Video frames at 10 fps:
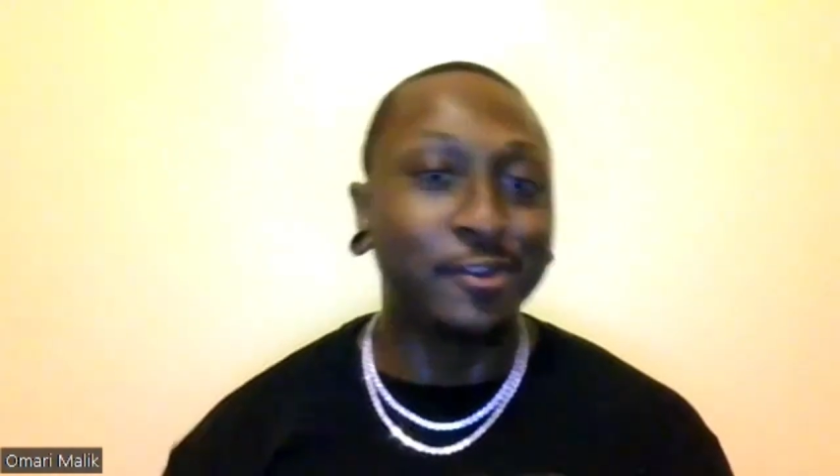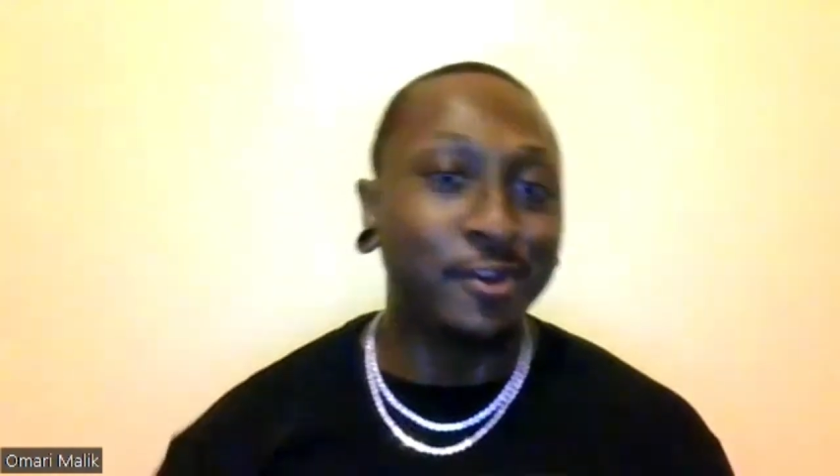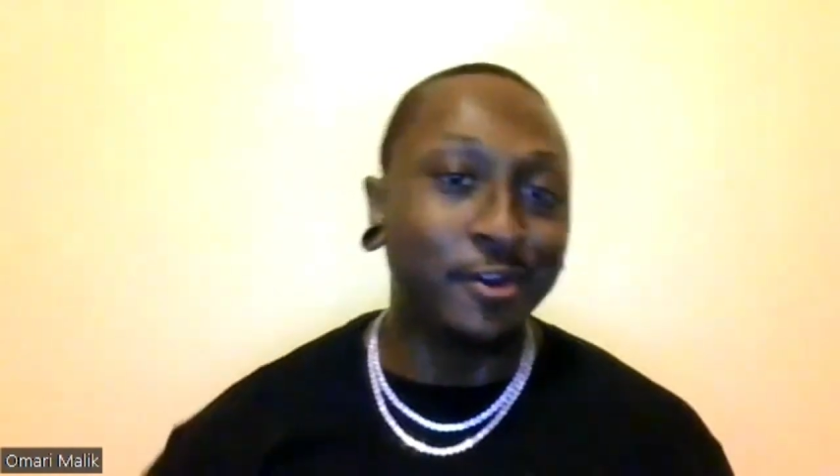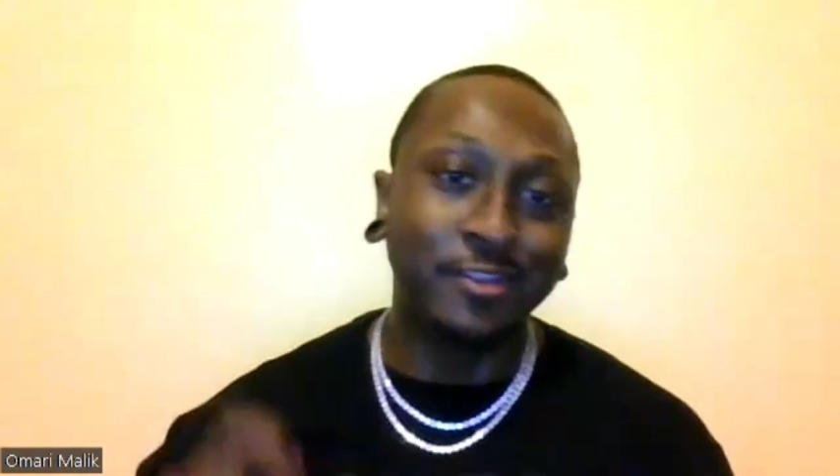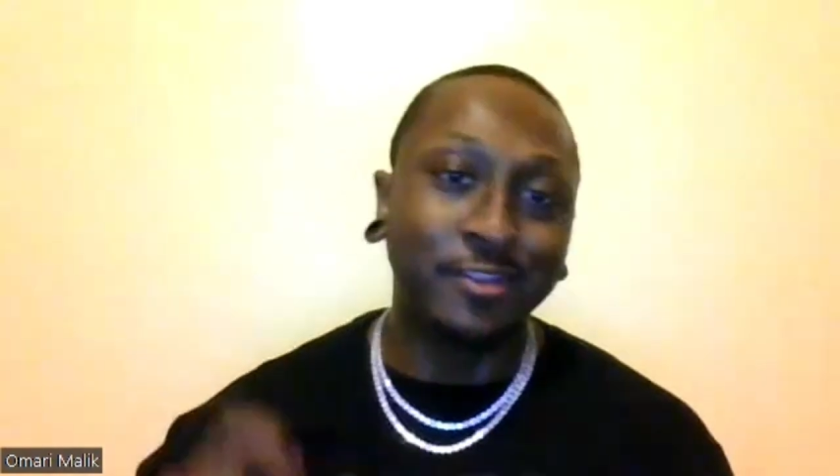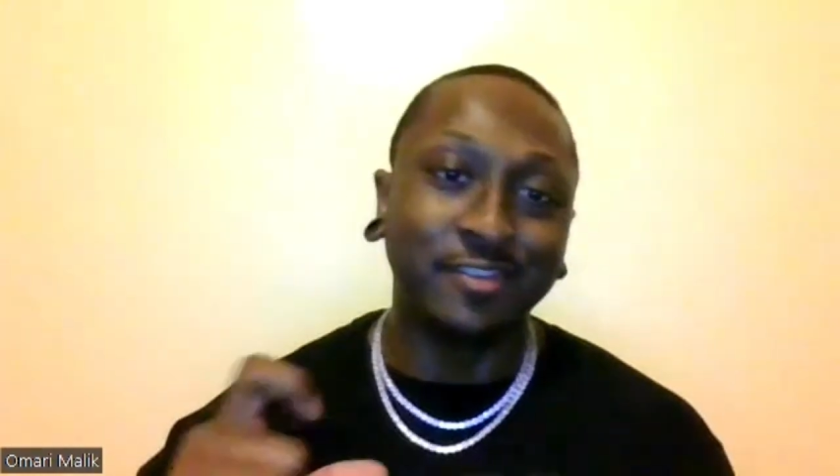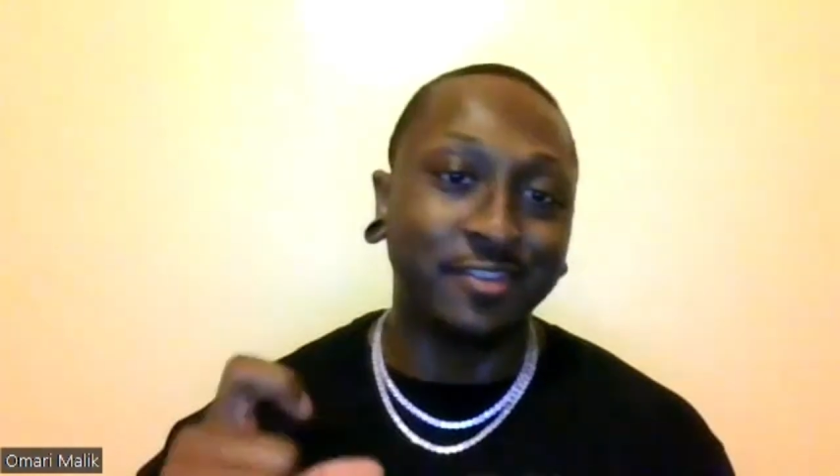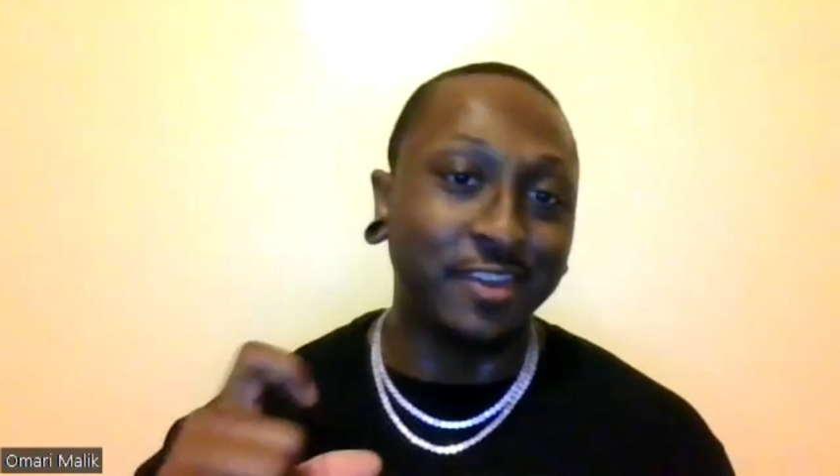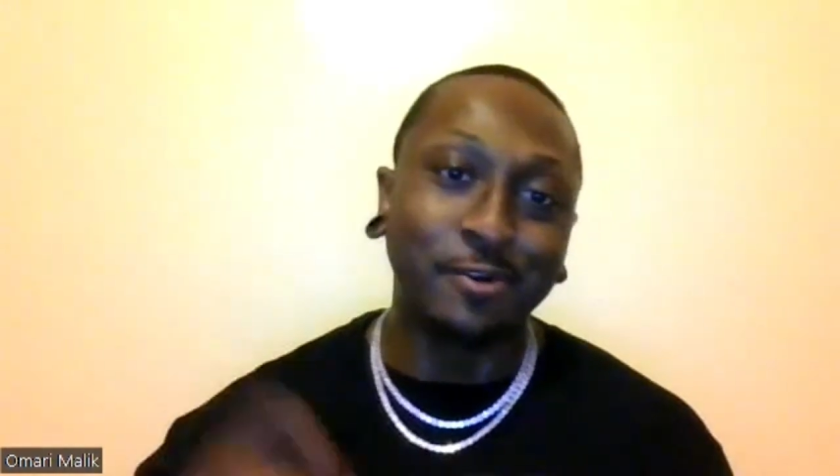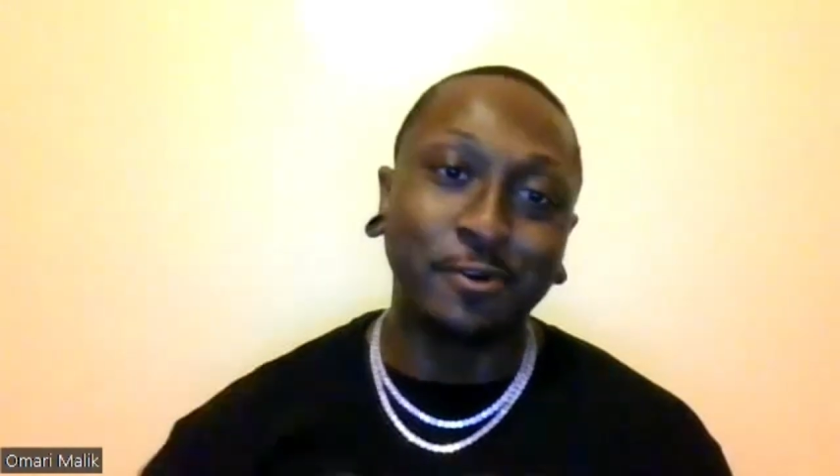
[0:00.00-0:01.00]
You know, just
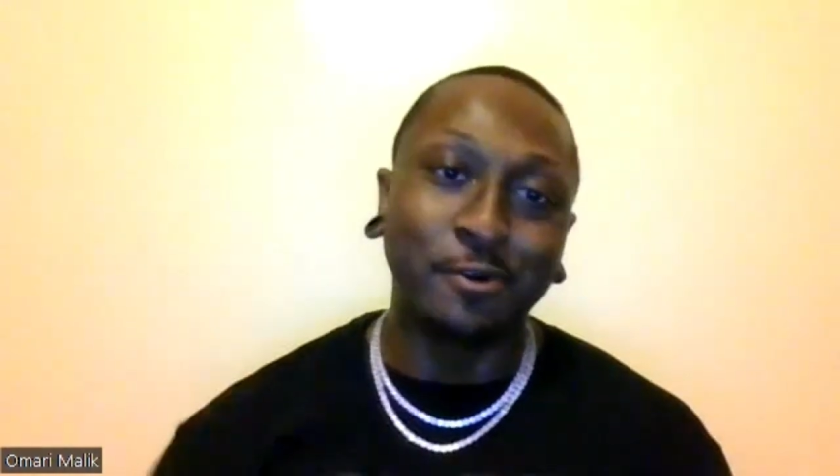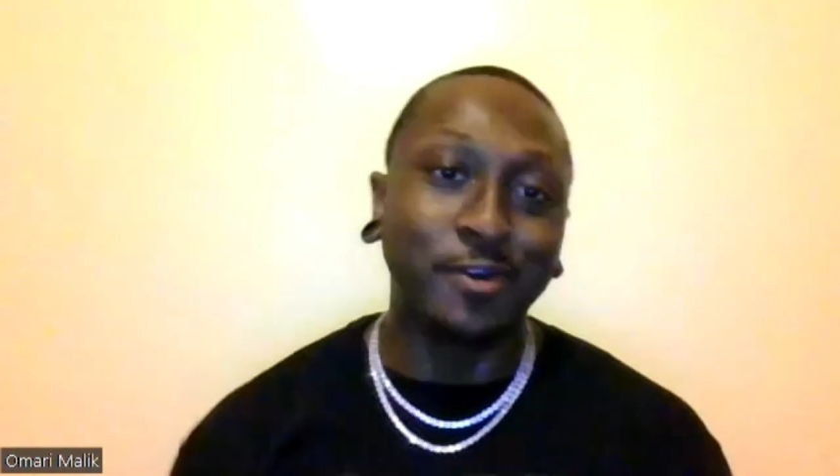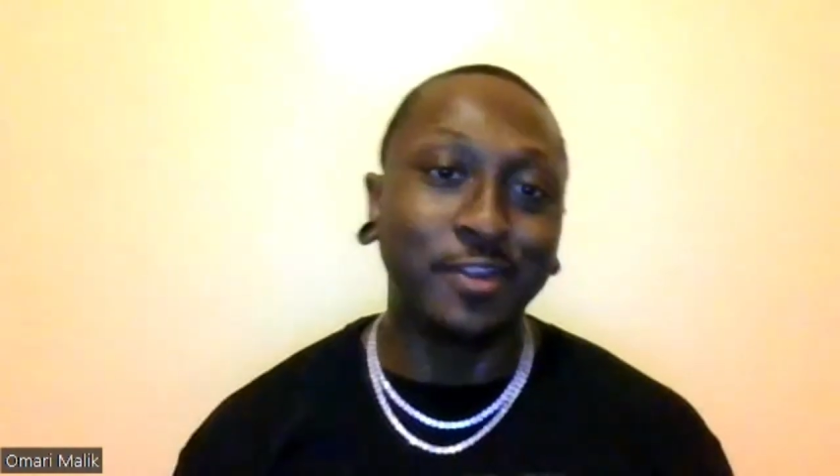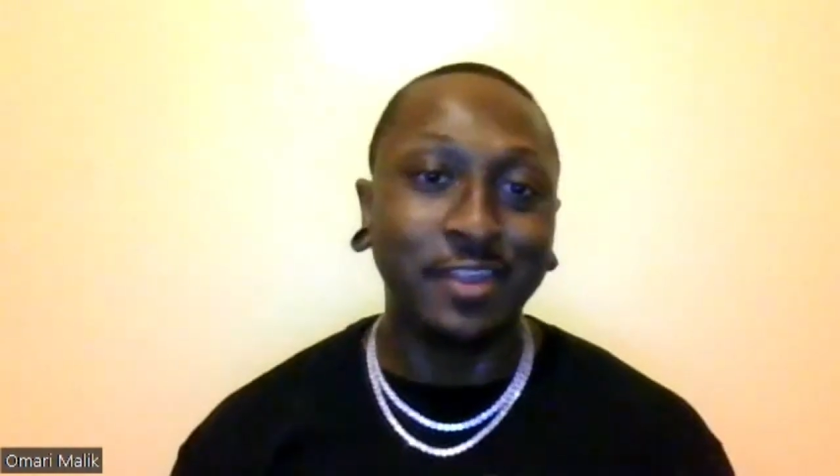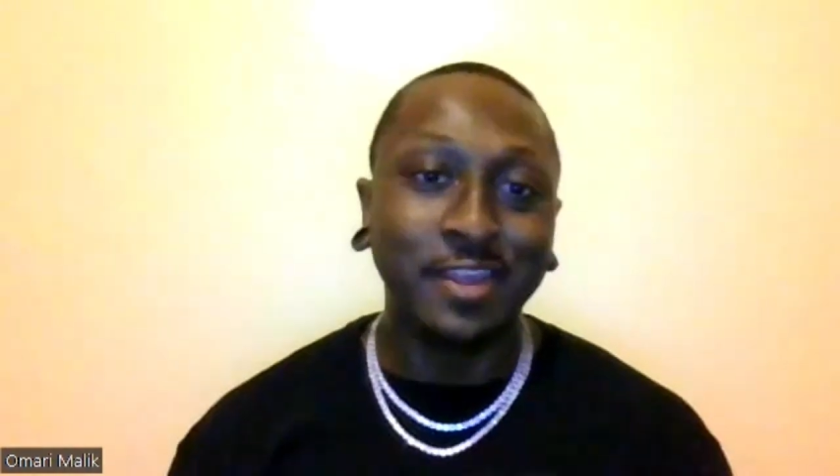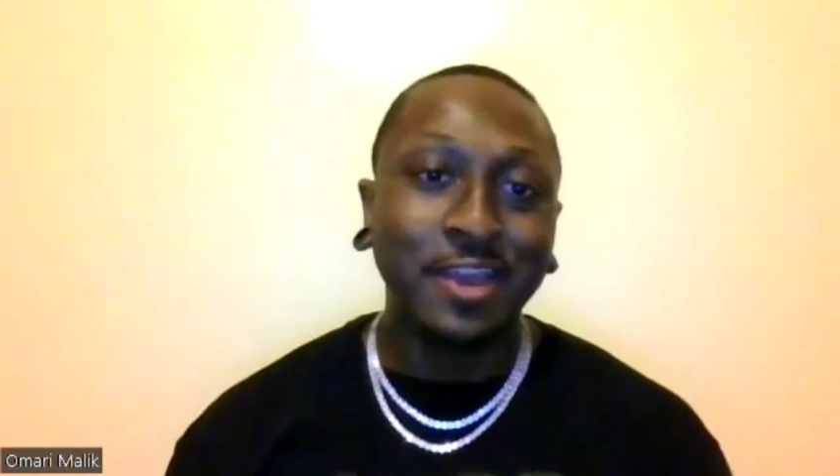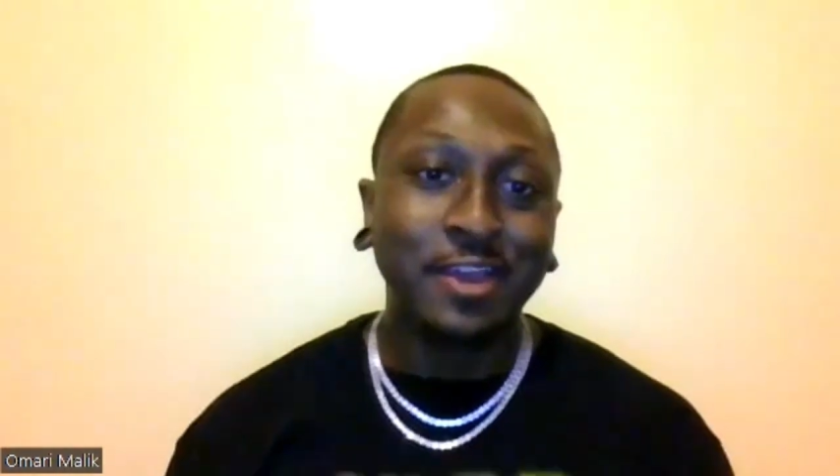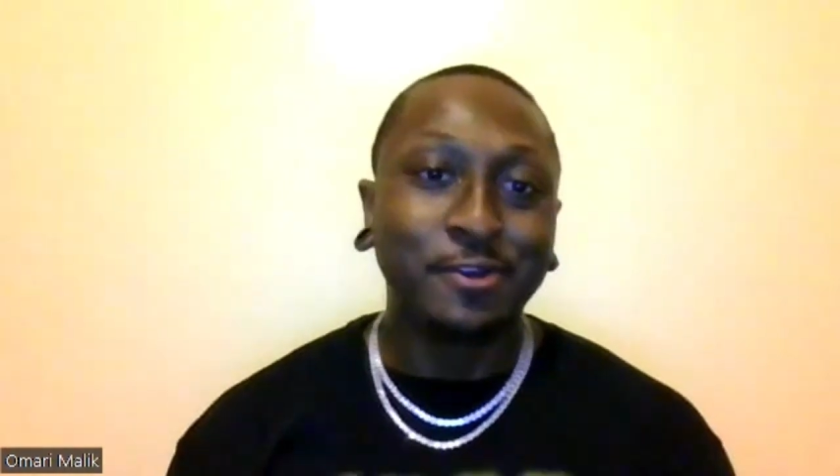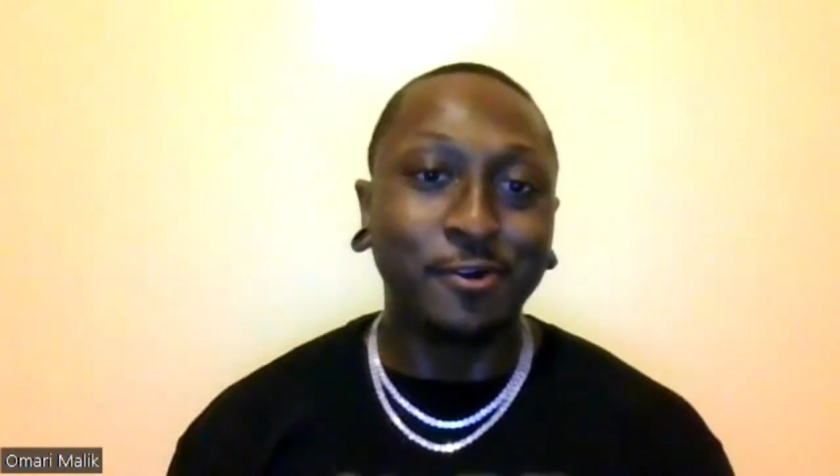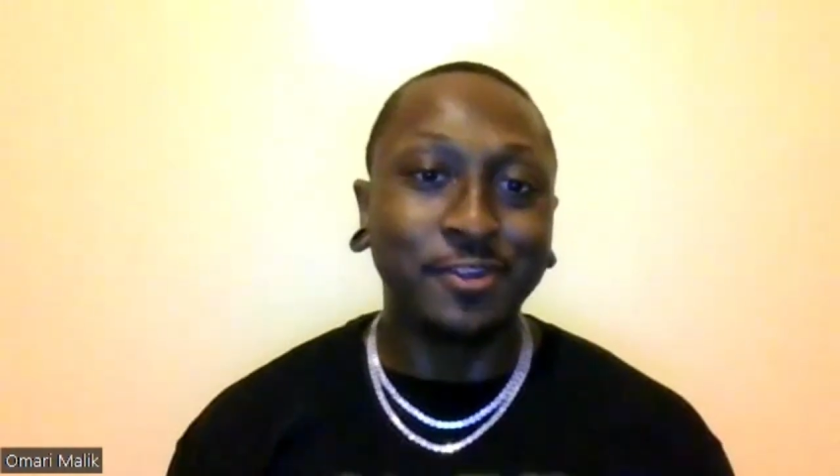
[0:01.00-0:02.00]
still going
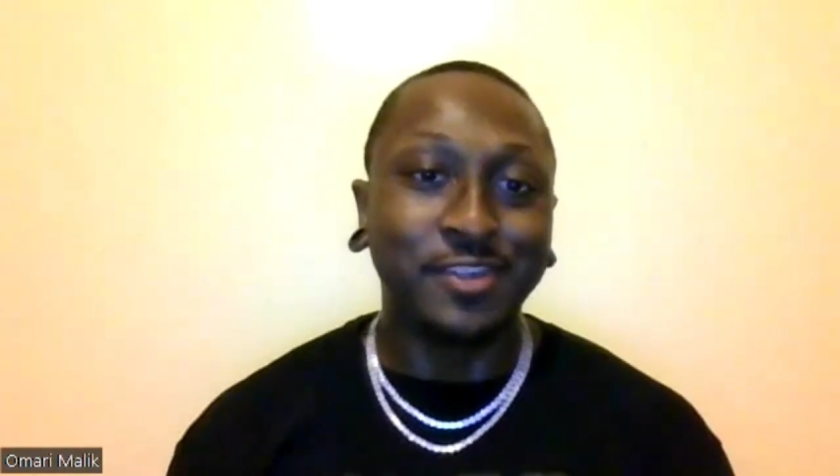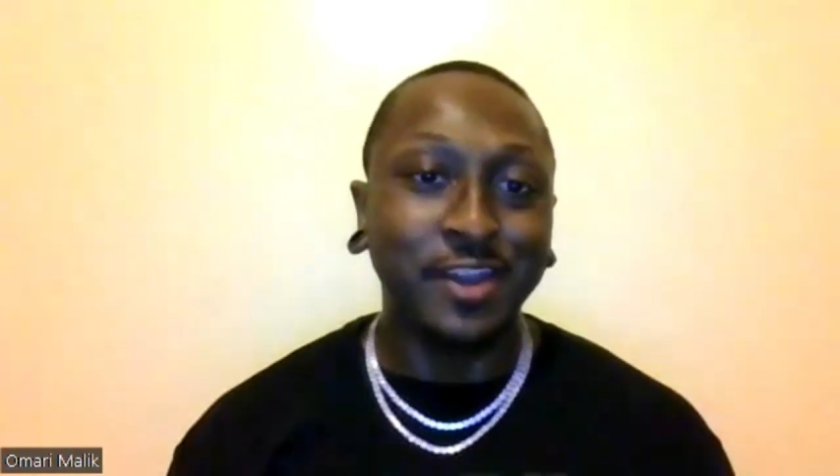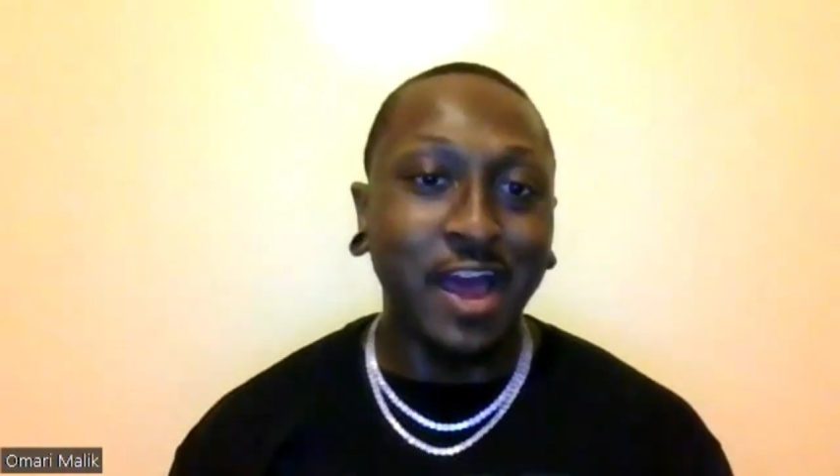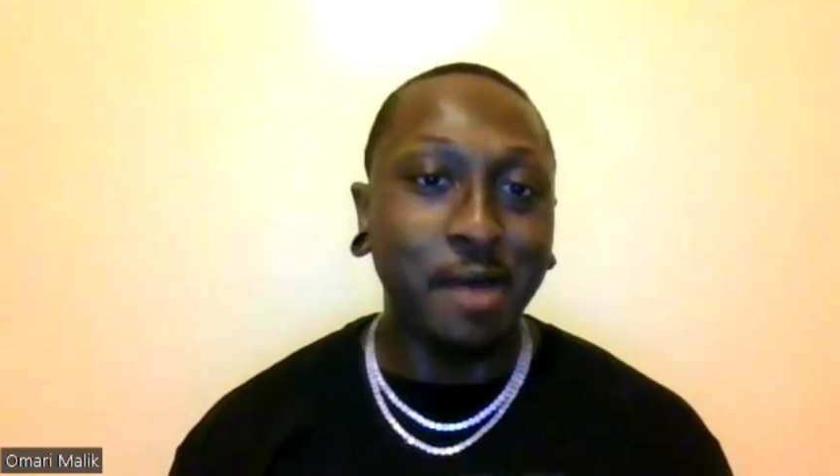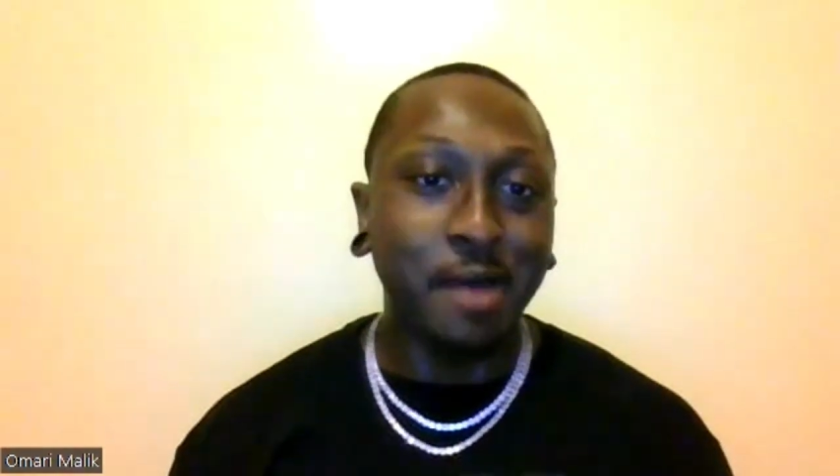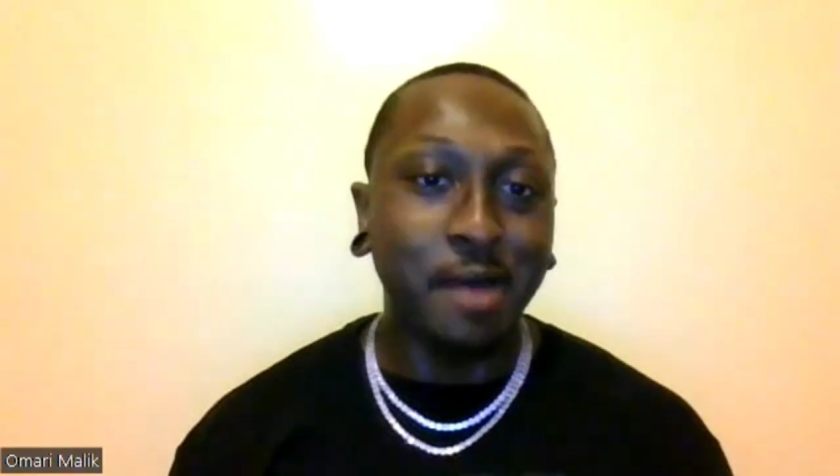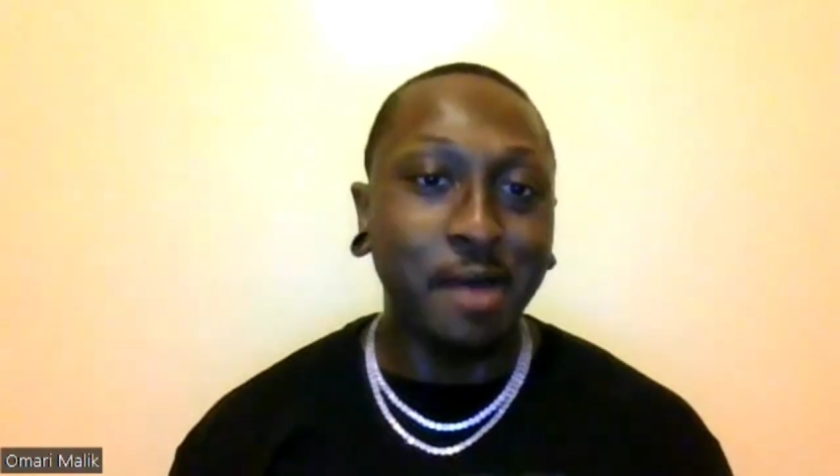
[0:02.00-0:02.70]
going to the comic